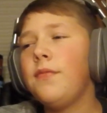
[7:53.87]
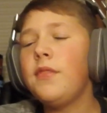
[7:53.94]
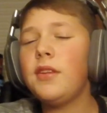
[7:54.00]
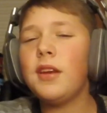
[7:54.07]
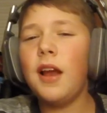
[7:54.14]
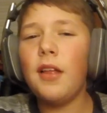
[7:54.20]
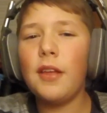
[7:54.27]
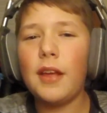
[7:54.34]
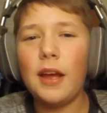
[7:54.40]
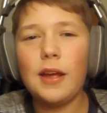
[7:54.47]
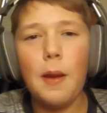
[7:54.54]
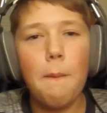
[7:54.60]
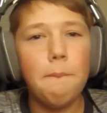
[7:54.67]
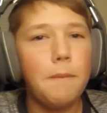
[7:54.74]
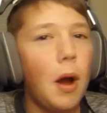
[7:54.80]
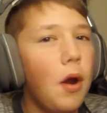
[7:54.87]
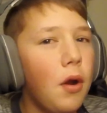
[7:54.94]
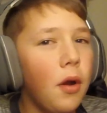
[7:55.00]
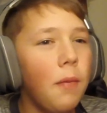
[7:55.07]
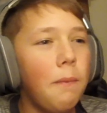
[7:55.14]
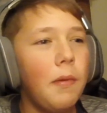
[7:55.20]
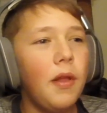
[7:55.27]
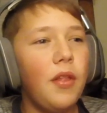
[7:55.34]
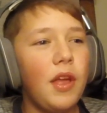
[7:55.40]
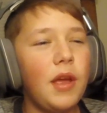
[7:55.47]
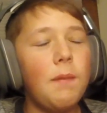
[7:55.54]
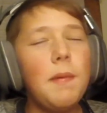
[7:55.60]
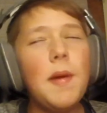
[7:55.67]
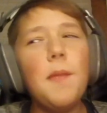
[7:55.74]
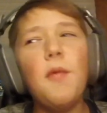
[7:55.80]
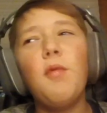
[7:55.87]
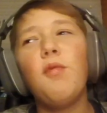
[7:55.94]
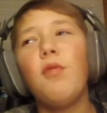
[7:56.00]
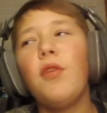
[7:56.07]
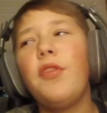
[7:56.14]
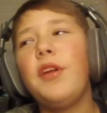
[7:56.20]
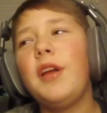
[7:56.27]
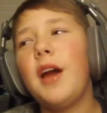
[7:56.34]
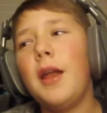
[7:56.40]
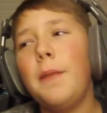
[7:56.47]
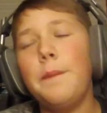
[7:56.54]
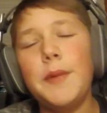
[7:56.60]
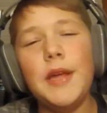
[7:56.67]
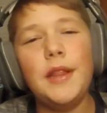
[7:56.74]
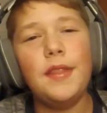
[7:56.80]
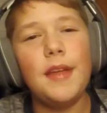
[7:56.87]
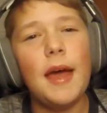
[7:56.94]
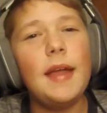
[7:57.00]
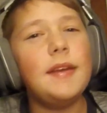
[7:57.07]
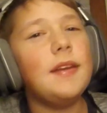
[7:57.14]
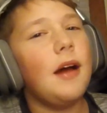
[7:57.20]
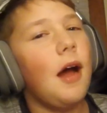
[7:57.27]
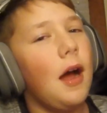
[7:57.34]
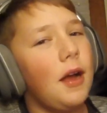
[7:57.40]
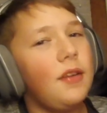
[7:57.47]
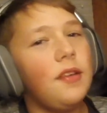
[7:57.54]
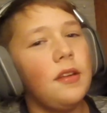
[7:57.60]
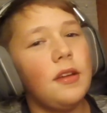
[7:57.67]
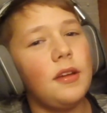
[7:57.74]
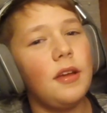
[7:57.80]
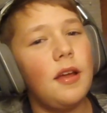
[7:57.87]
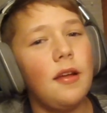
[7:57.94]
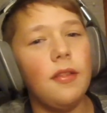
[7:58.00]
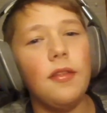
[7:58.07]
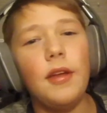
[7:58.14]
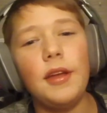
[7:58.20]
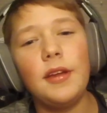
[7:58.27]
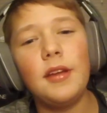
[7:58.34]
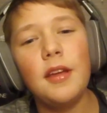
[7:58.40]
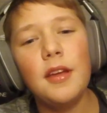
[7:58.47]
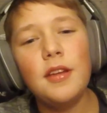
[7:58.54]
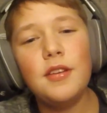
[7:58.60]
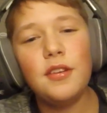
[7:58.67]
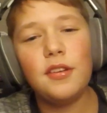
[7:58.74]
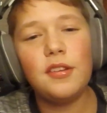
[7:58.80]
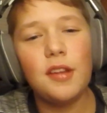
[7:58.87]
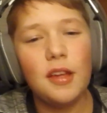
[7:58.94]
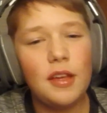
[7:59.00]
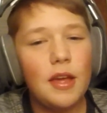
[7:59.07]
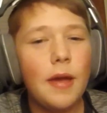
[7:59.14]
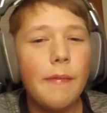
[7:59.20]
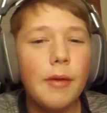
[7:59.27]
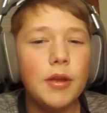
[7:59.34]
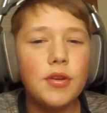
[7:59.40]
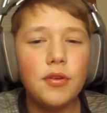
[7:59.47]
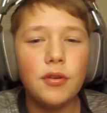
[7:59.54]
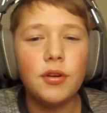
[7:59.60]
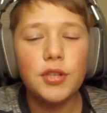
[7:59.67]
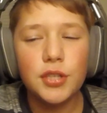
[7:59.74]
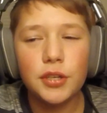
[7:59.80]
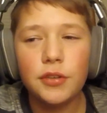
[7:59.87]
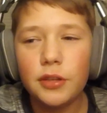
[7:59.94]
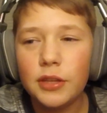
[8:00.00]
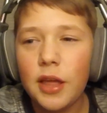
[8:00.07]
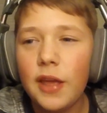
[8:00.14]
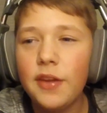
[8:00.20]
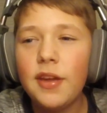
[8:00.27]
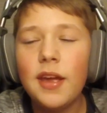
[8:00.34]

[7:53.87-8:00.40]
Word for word: It's not like I get butthurt, but like, people really gotta be that toxic and like, just say immature shit like that.